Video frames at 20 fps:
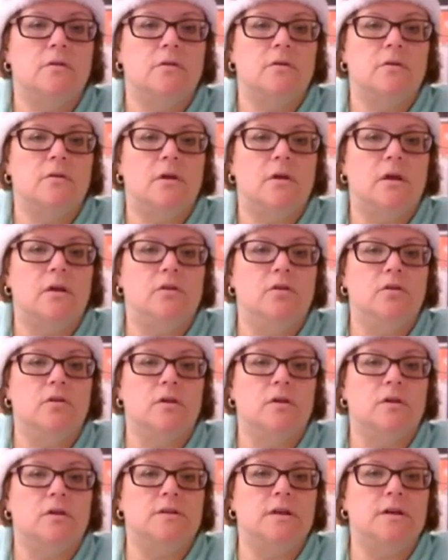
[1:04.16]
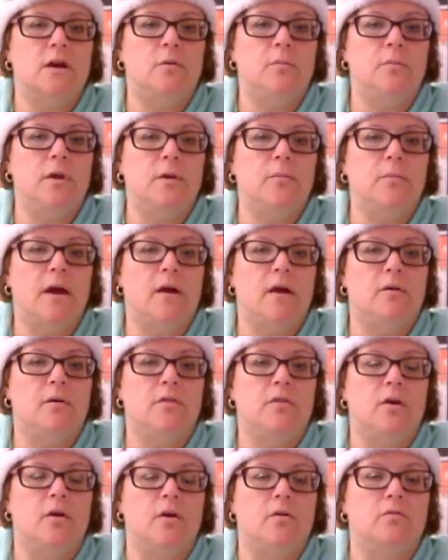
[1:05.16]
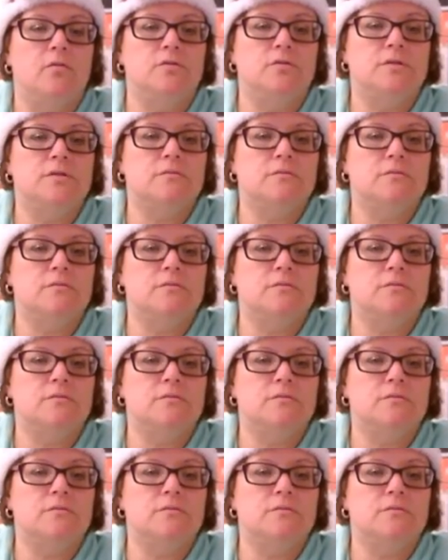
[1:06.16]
And you're going to tell me about those.